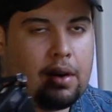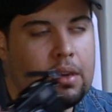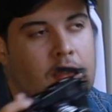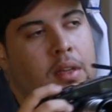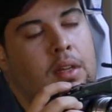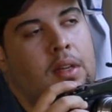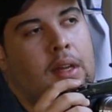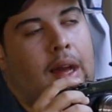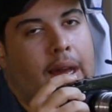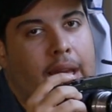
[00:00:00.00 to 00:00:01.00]
error.
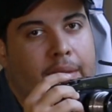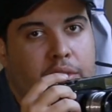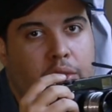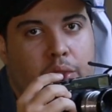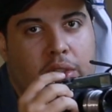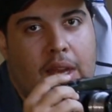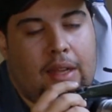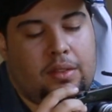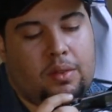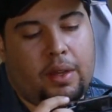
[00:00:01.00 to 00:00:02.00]
I have 2
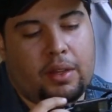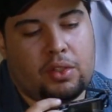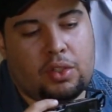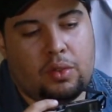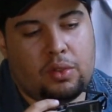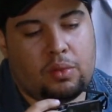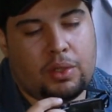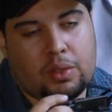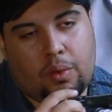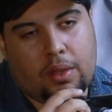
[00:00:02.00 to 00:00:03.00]
shots, so I could choose
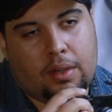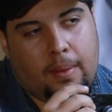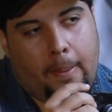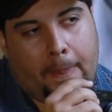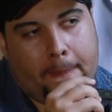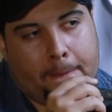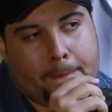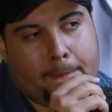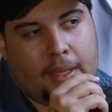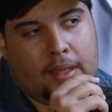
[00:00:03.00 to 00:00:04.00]
which one
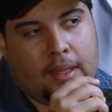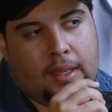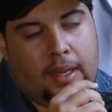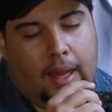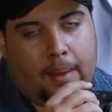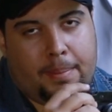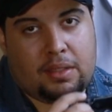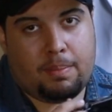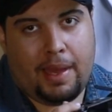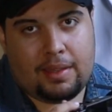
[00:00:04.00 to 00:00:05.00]

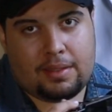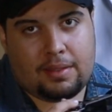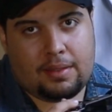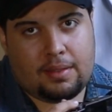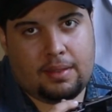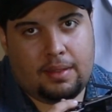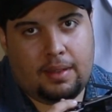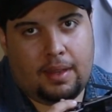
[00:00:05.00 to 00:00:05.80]
is best.